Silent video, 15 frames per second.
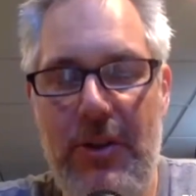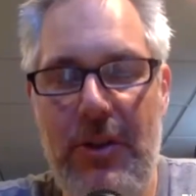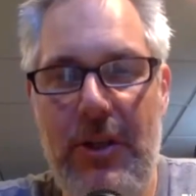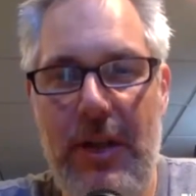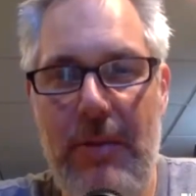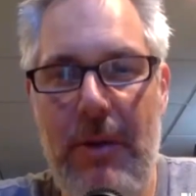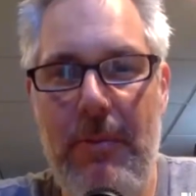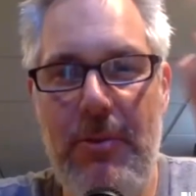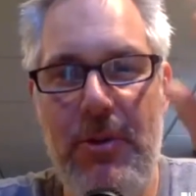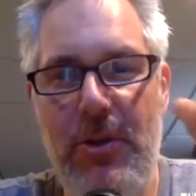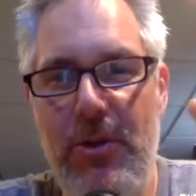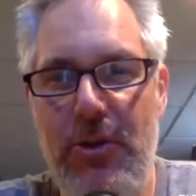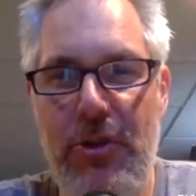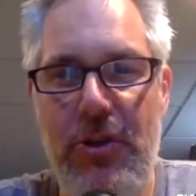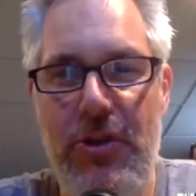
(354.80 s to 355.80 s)
they come up and they're
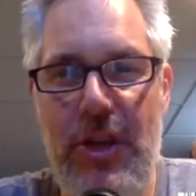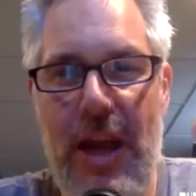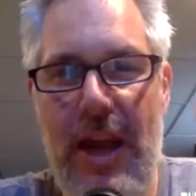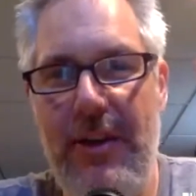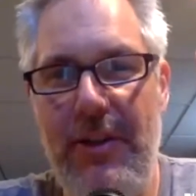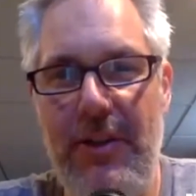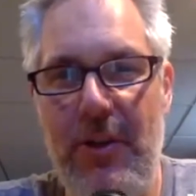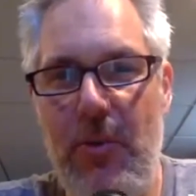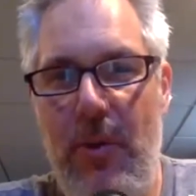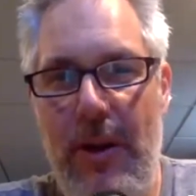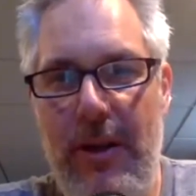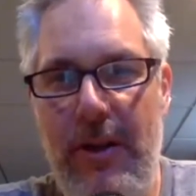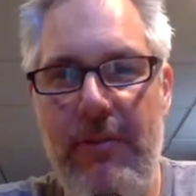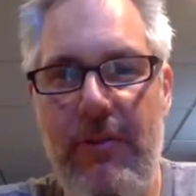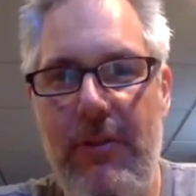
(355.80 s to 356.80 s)
usually standing there
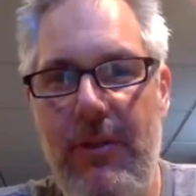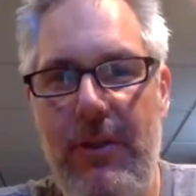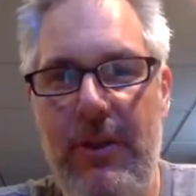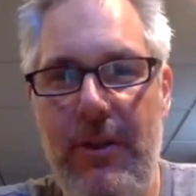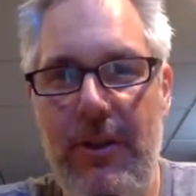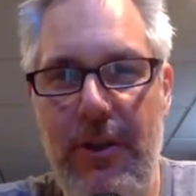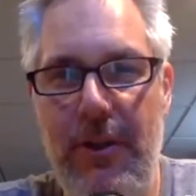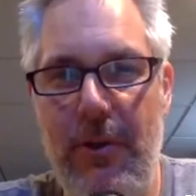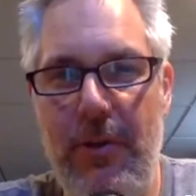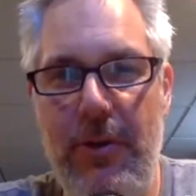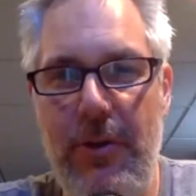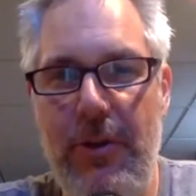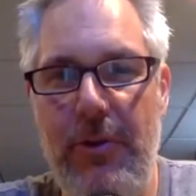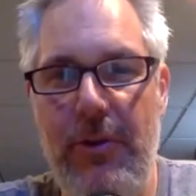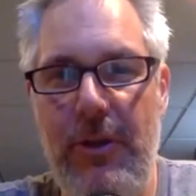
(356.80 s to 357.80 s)
waiting for their, their
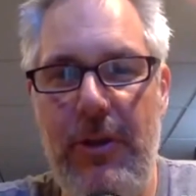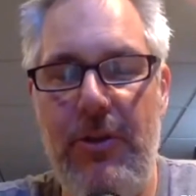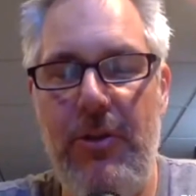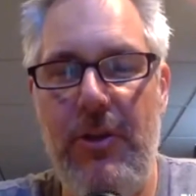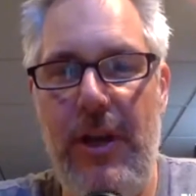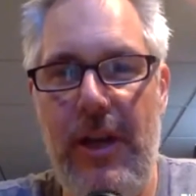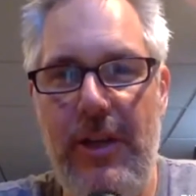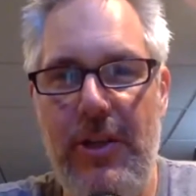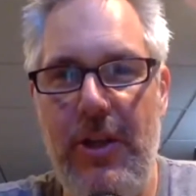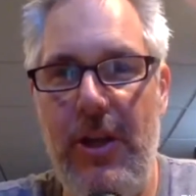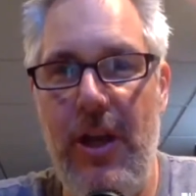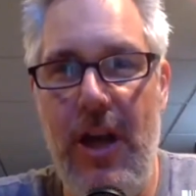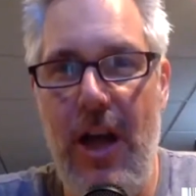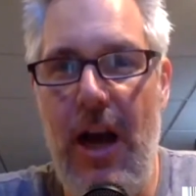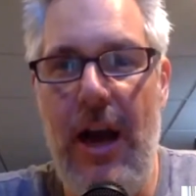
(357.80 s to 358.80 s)
unique creation.
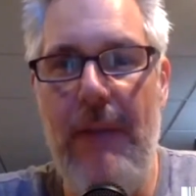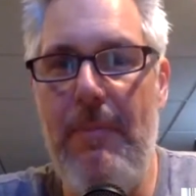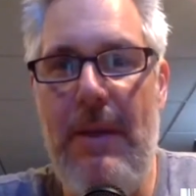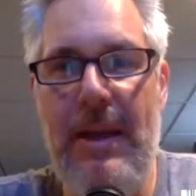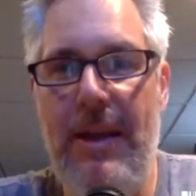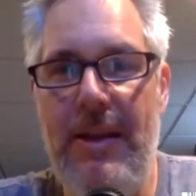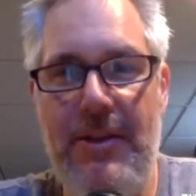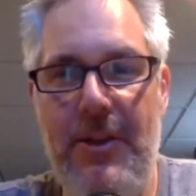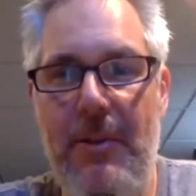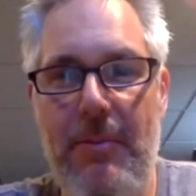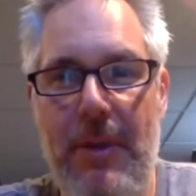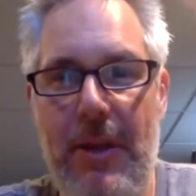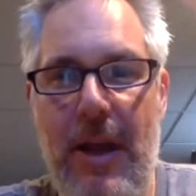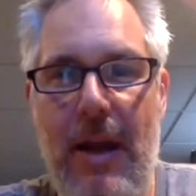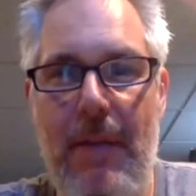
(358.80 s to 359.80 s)
I make
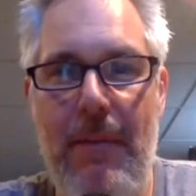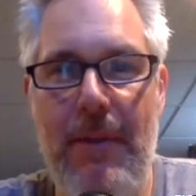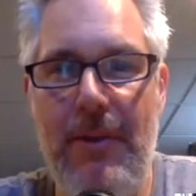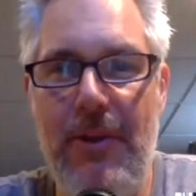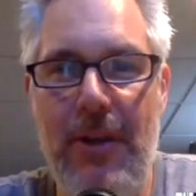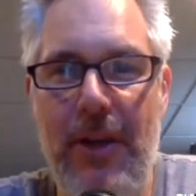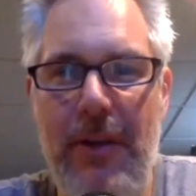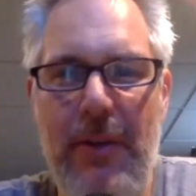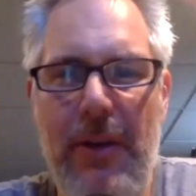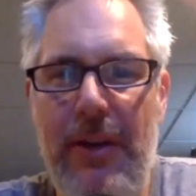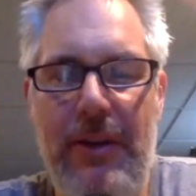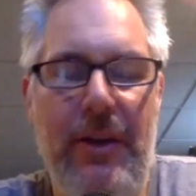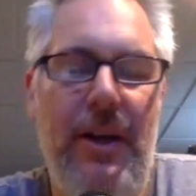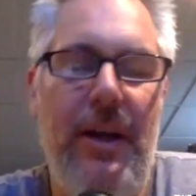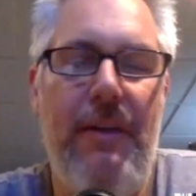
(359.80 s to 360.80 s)
something up.
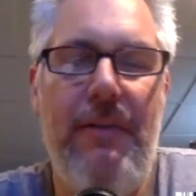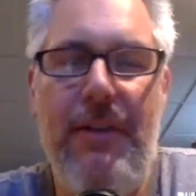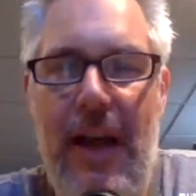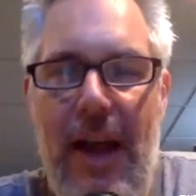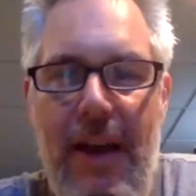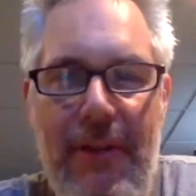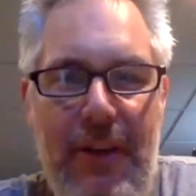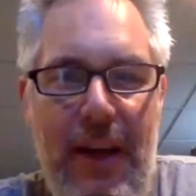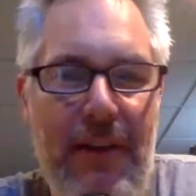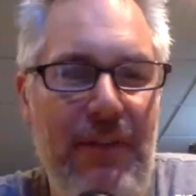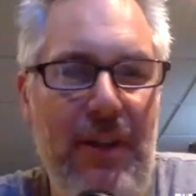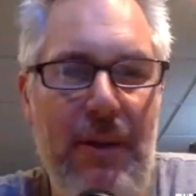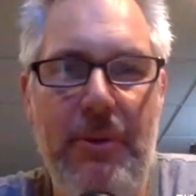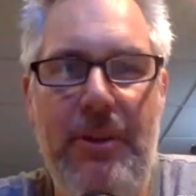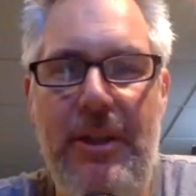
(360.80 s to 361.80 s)
I'll have a half calf
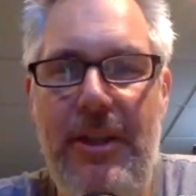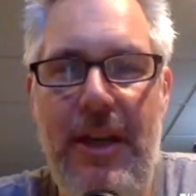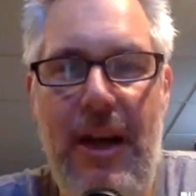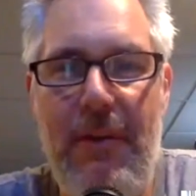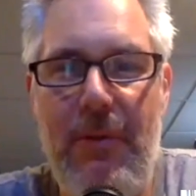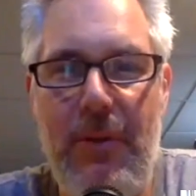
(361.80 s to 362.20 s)
double decaf